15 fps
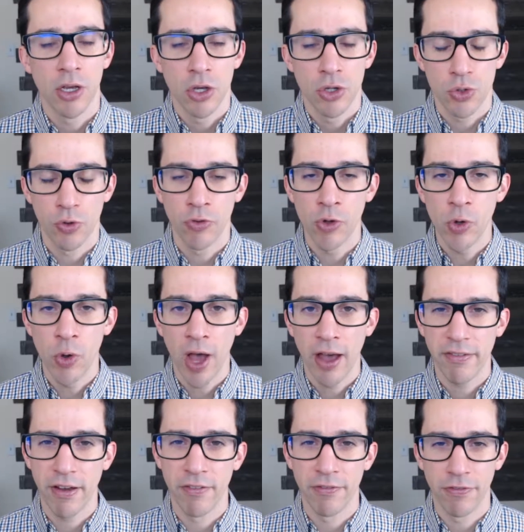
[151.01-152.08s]
So if you
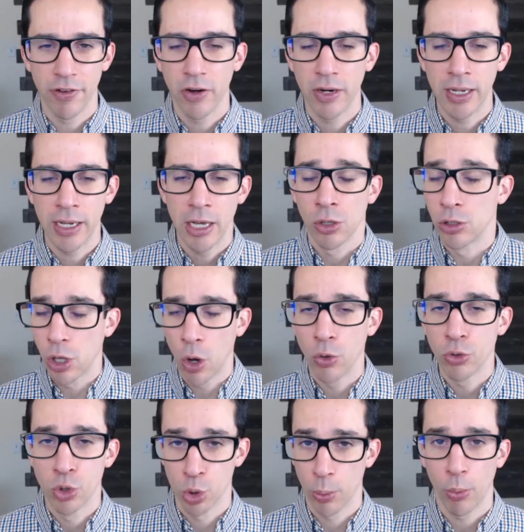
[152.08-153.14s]
have a very low
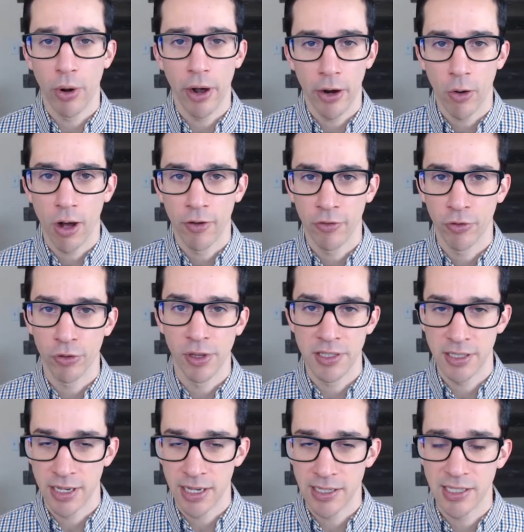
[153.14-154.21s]
tripwire offer, let's
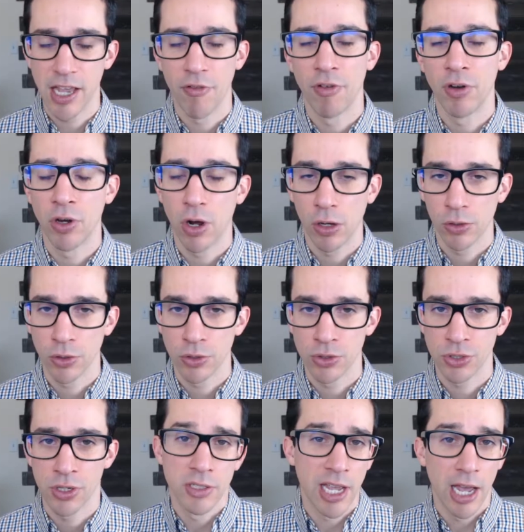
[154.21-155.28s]
say $7,
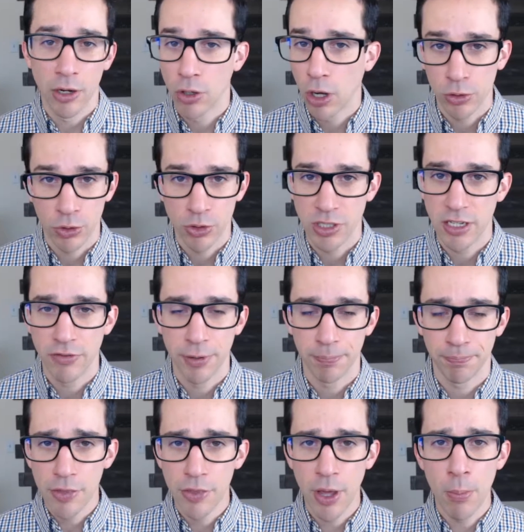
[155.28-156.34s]
$10 even,
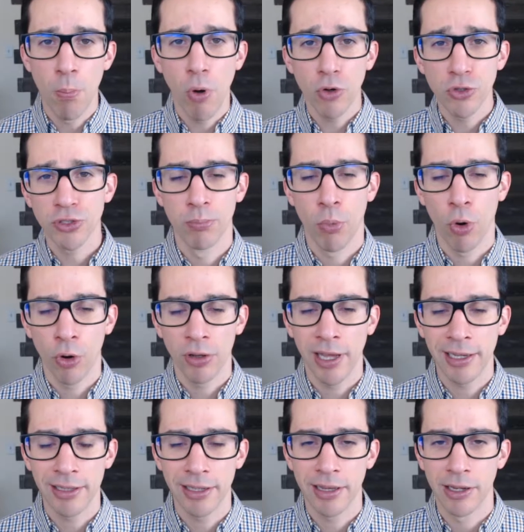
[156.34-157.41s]
then more
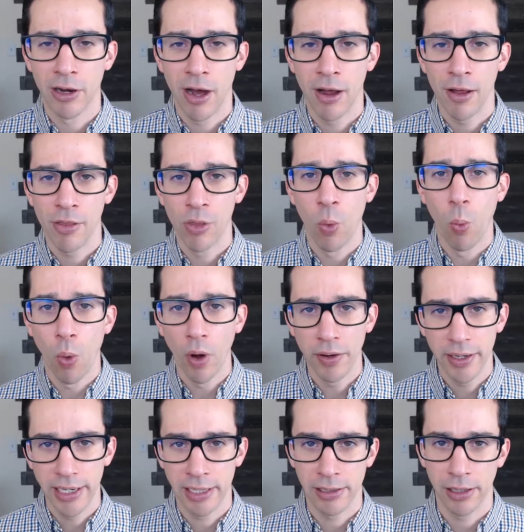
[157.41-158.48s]
likely than not, the 1
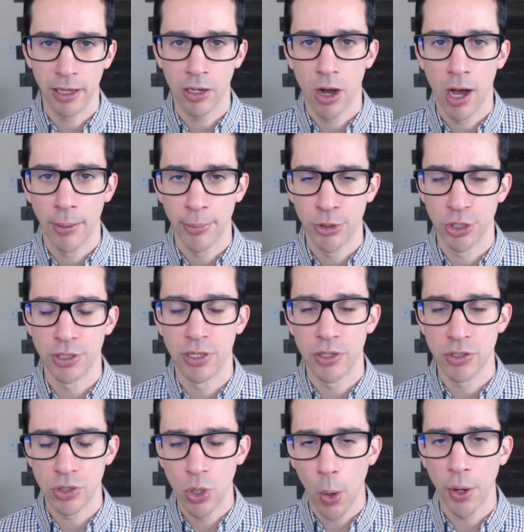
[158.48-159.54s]
day click option
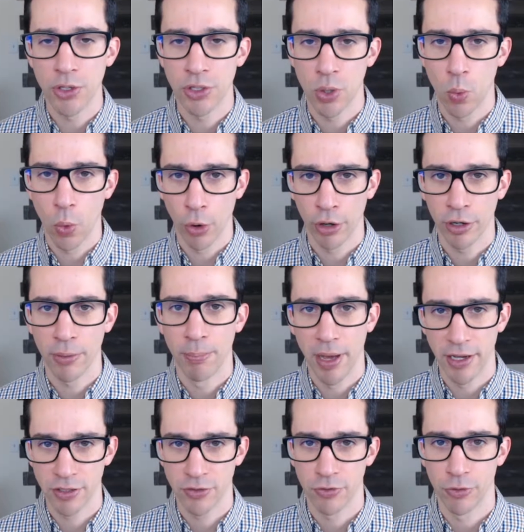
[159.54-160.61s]
is going to work
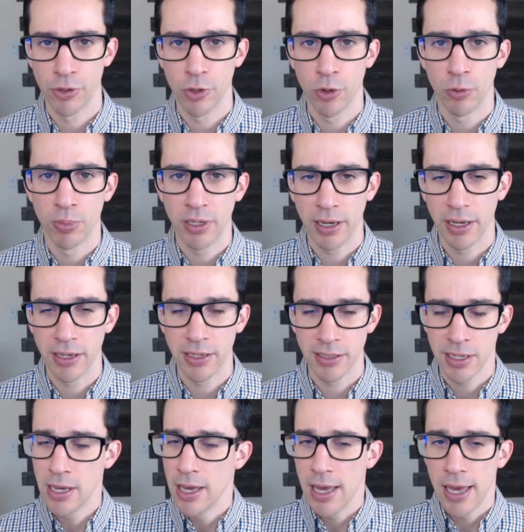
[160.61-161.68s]
best for you because
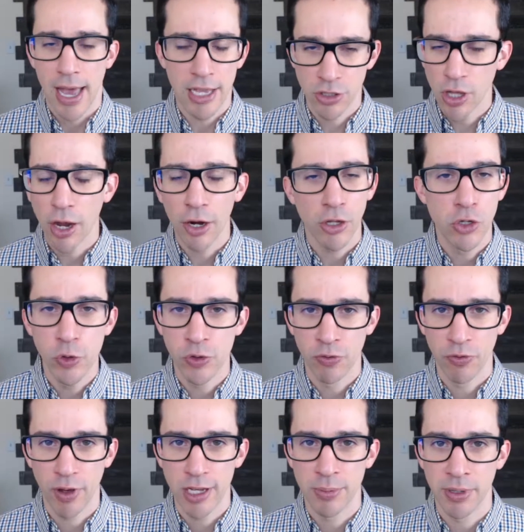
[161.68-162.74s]
it's not a huge
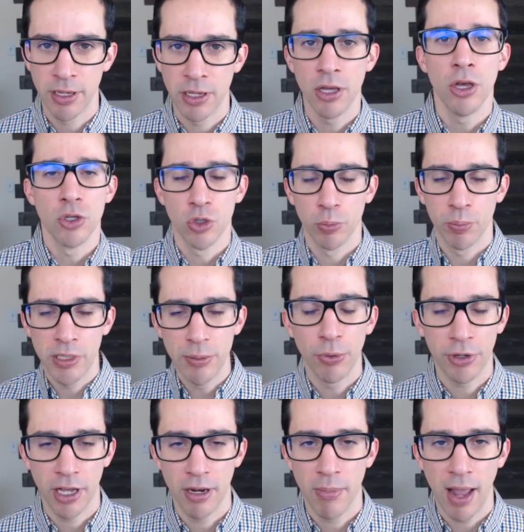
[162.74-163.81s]
investment, so people
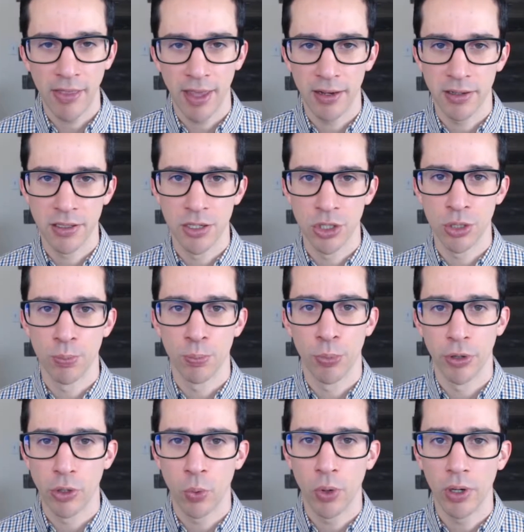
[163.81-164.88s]
can make that decision
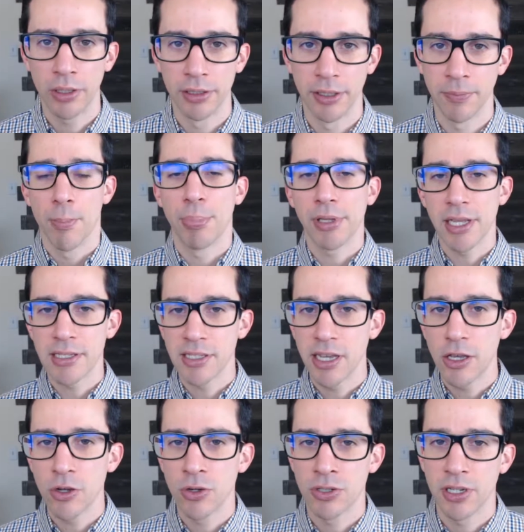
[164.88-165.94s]
pretty quickly. But let's say
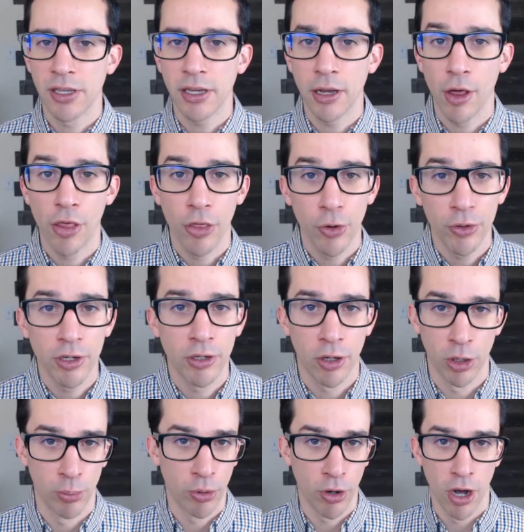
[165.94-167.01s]
you're selling a
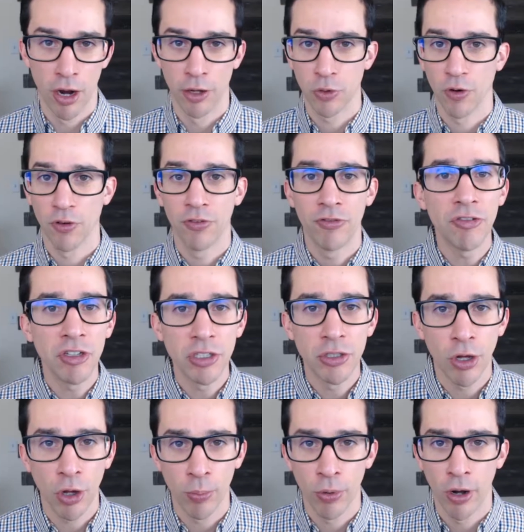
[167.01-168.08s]
$30 product or a
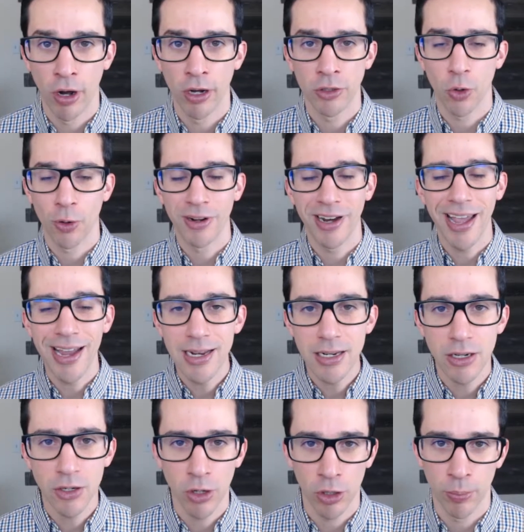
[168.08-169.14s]
$50 product or an $80
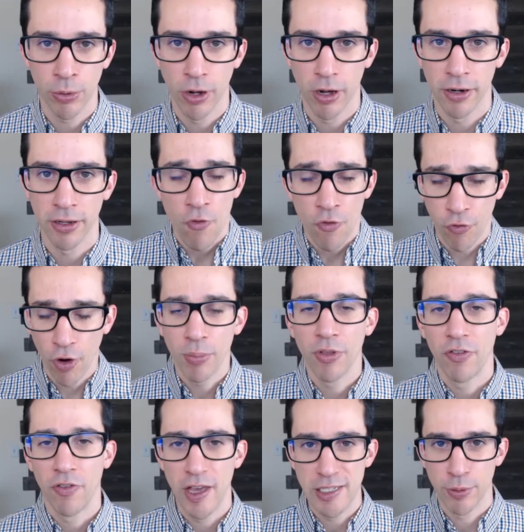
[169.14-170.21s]
product from the
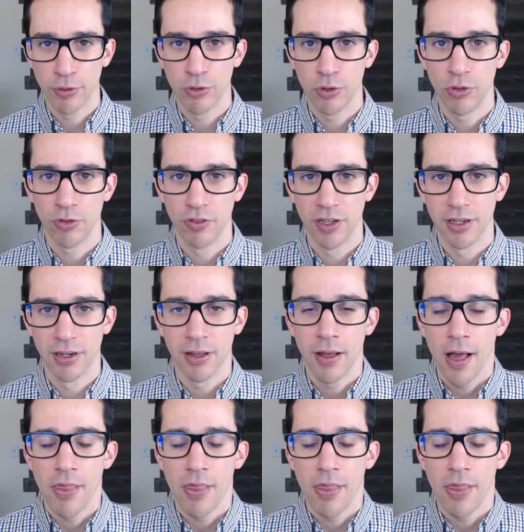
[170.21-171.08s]
Facebook newsfeed.